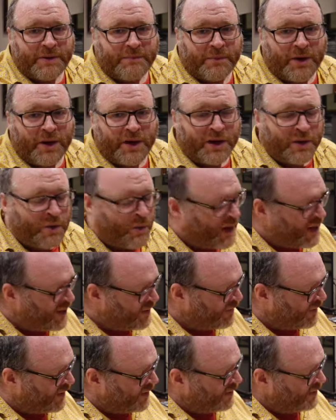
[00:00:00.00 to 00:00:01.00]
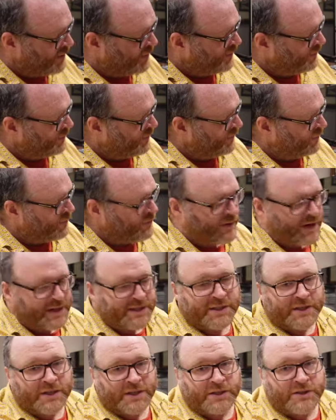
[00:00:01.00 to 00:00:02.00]
by a quaver with the
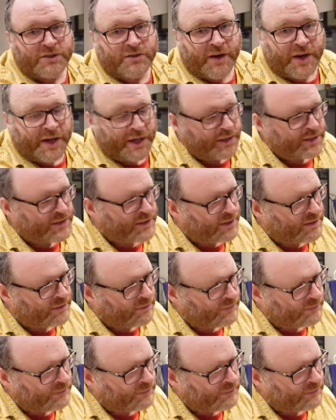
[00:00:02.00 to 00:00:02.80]
rest of the strings.